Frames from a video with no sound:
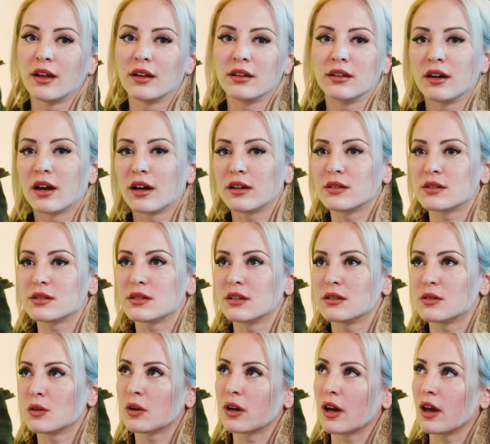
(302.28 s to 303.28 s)
the other said,
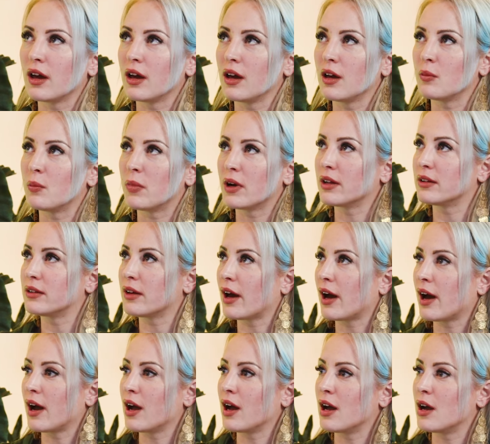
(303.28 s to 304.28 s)
okay, but
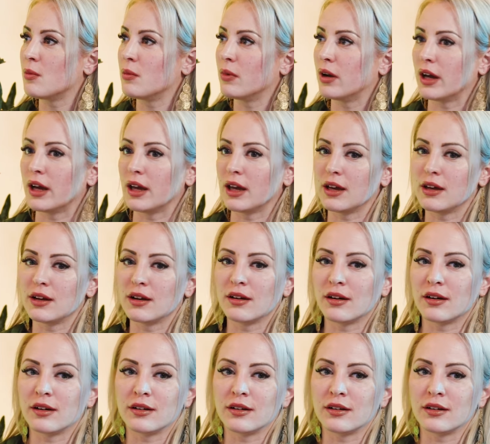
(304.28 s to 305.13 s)
I'm in